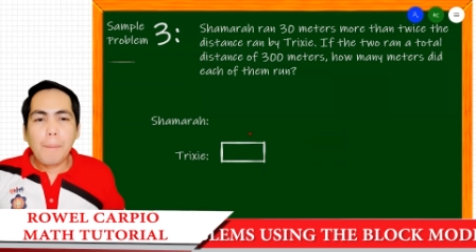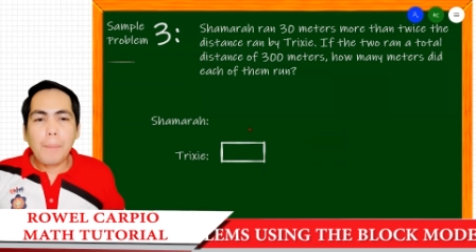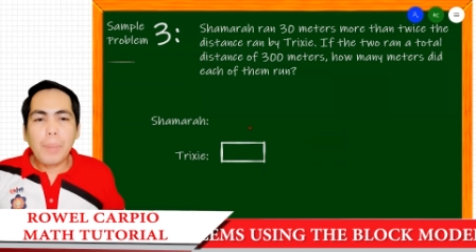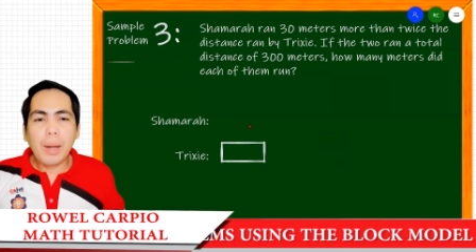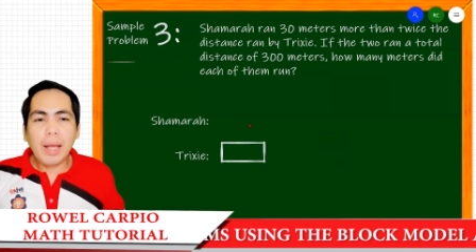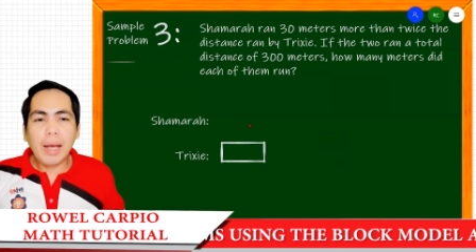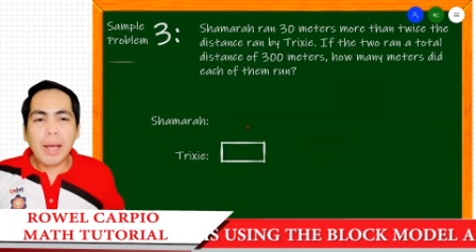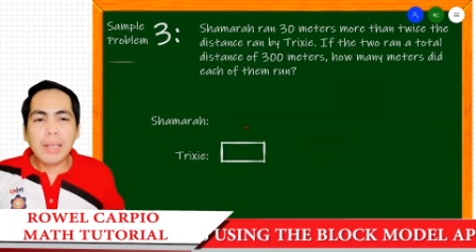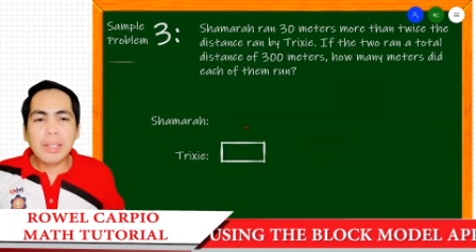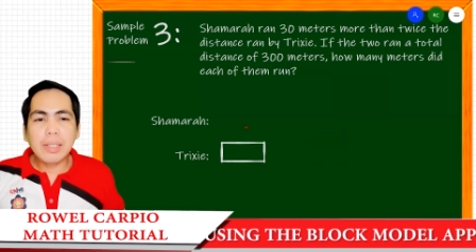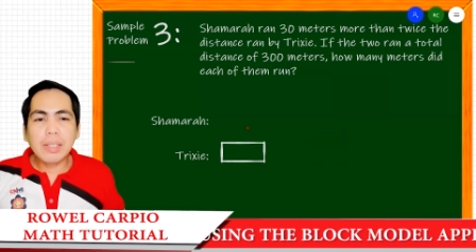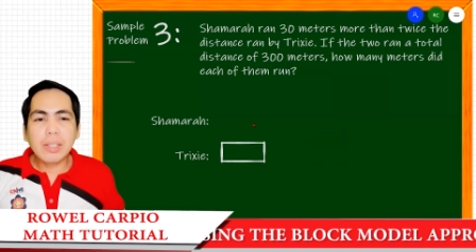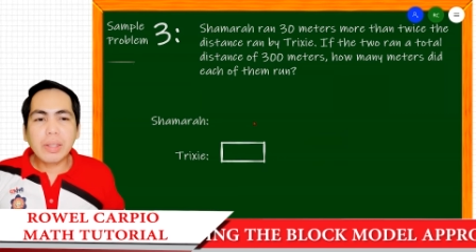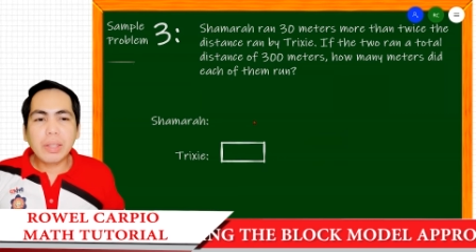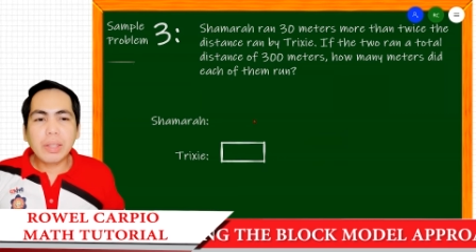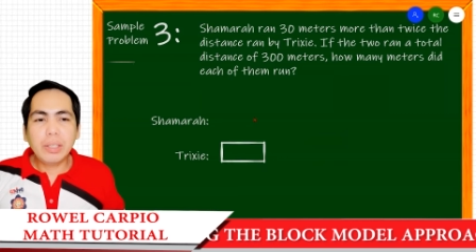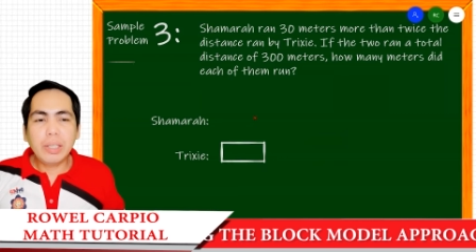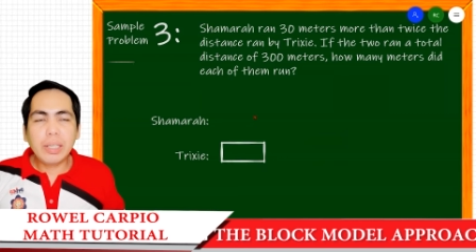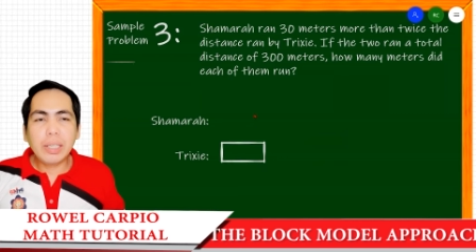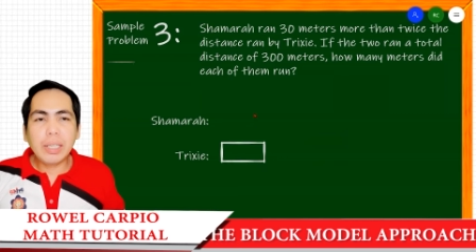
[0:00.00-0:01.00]
plus
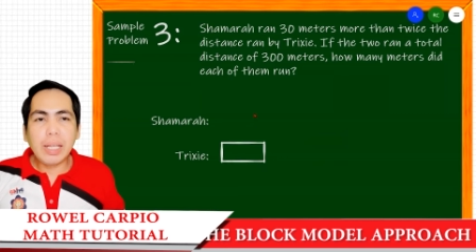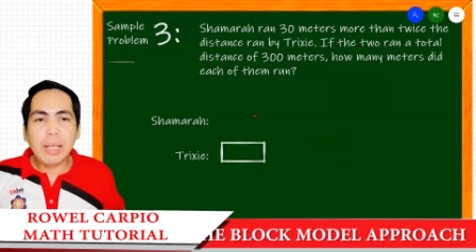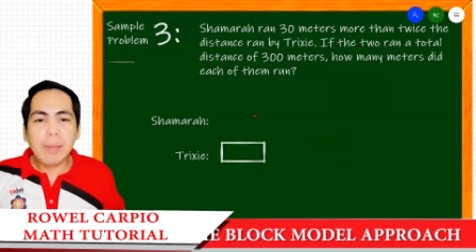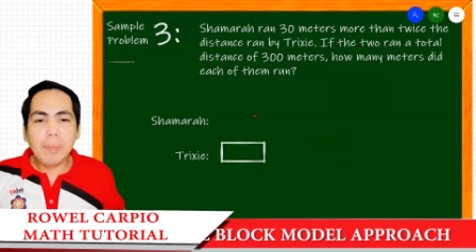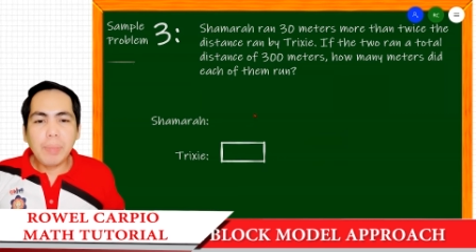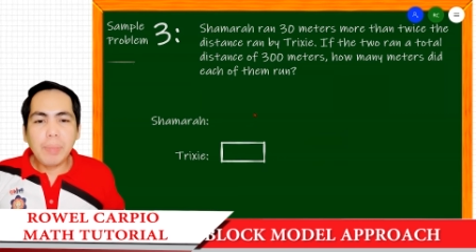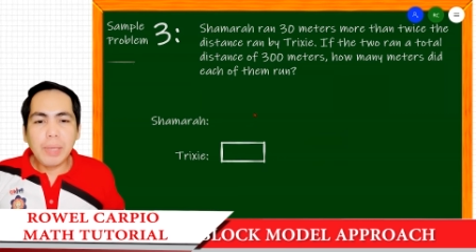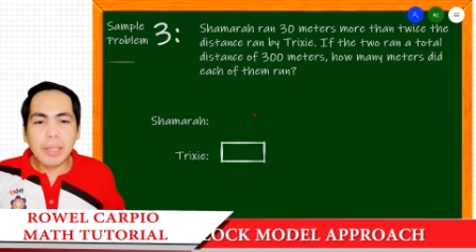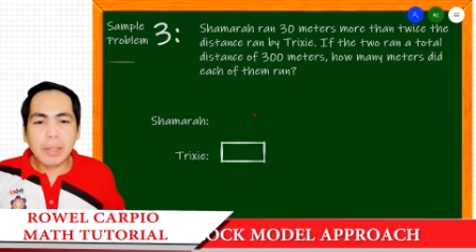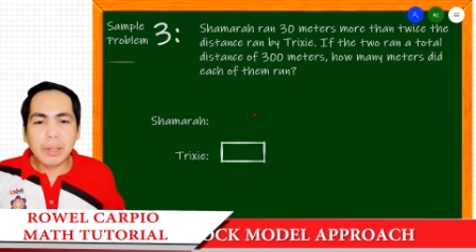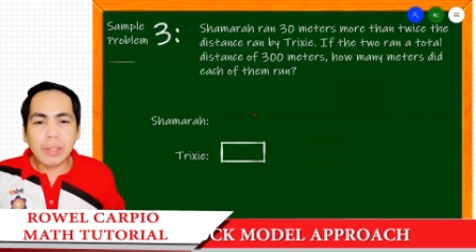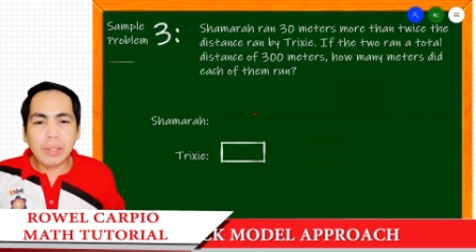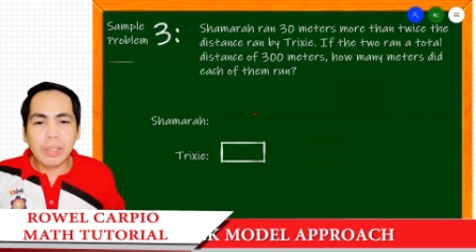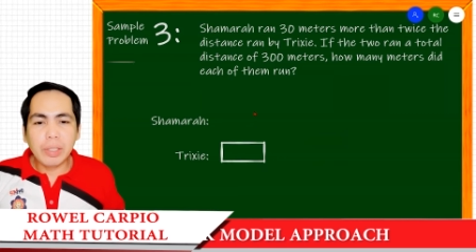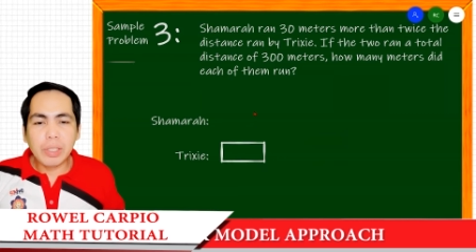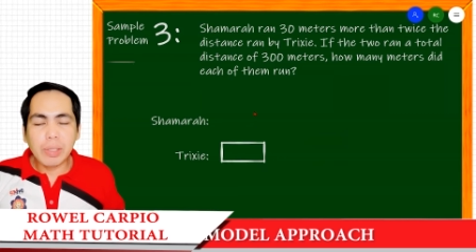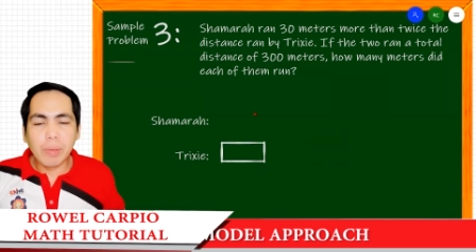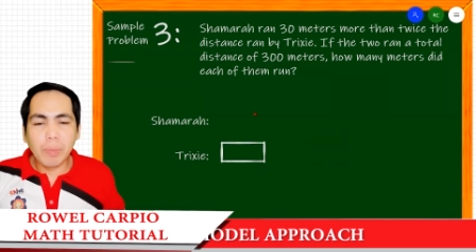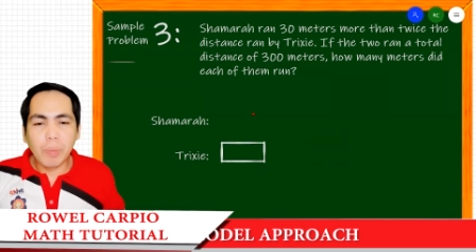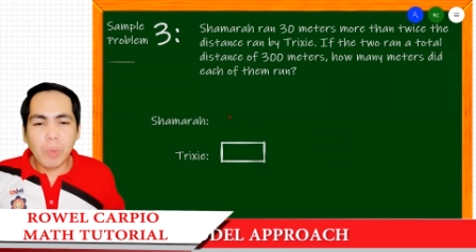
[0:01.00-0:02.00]
30
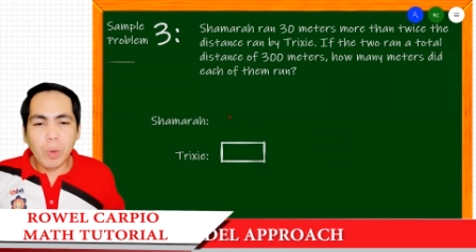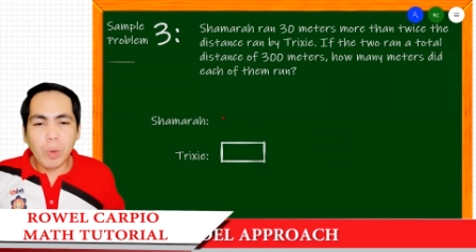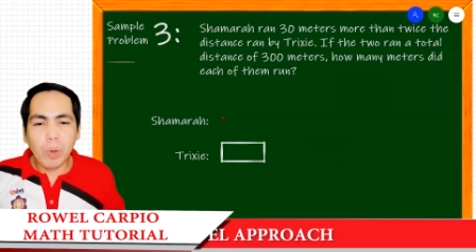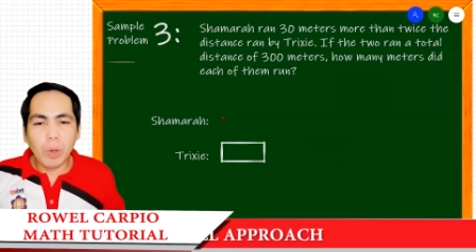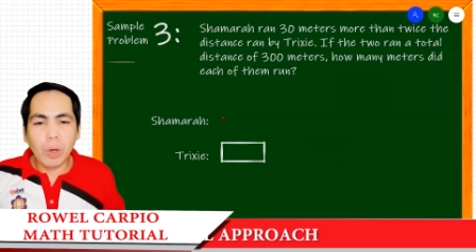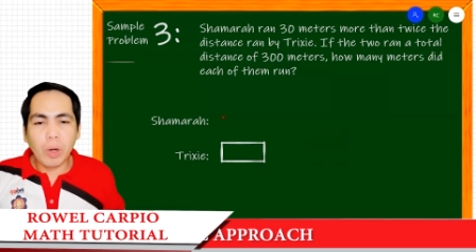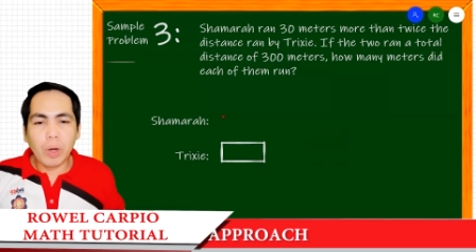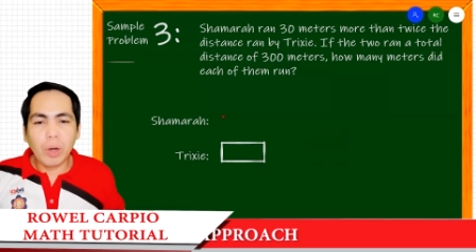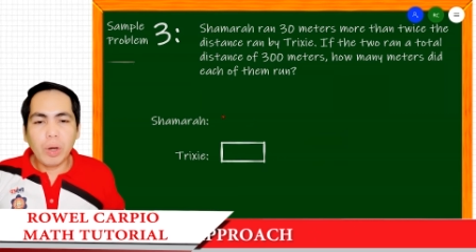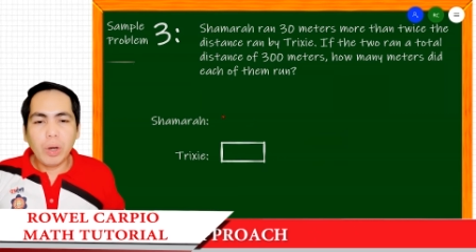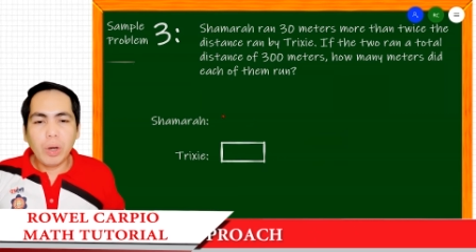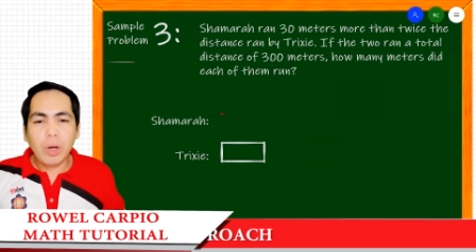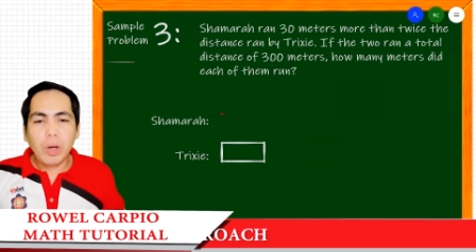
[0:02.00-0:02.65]
meters more.